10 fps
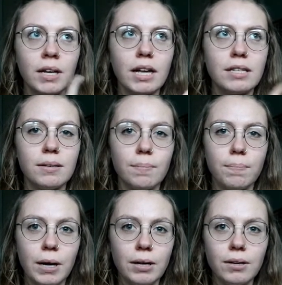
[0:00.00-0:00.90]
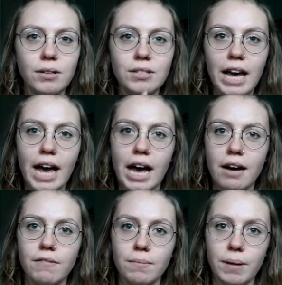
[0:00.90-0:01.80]
it's better to
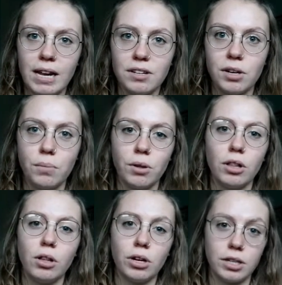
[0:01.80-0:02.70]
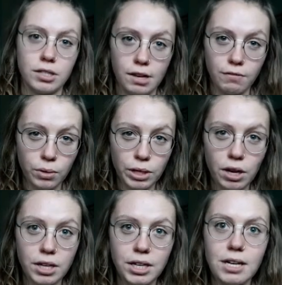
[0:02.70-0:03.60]
have a painting with a lot of stuff going
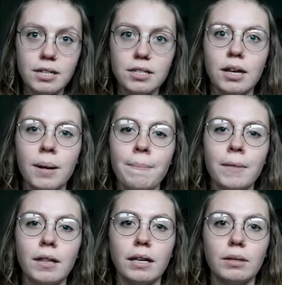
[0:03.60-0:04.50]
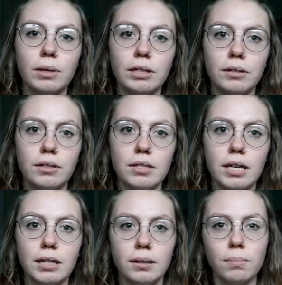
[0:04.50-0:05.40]
on in it, like whether it's
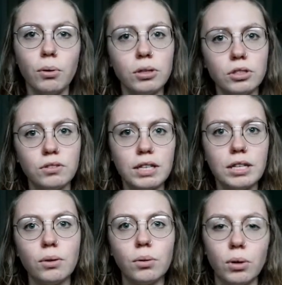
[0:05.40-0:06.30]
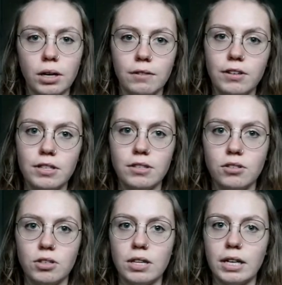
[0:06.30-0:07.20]
like a portrait or if it's
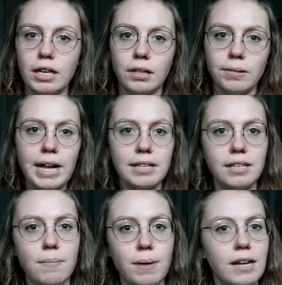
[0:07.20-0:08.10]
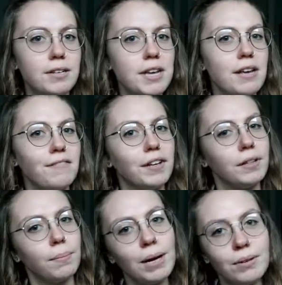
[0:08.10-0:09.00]
just like a landscape painting of like
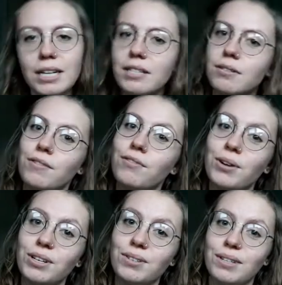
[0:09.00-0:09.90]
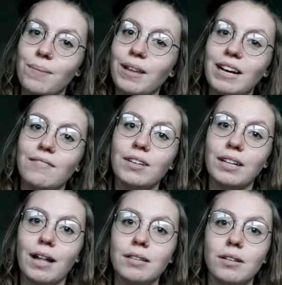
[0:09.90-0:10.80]
the mountains or the forest or something. I feel
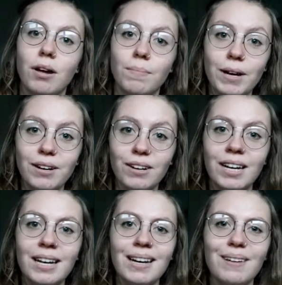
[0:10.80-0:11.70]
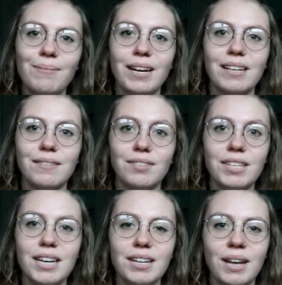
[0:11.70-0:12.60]
like that's a lot better because I've
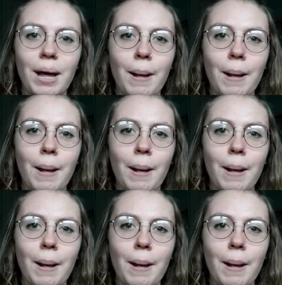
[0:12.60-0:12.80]
seen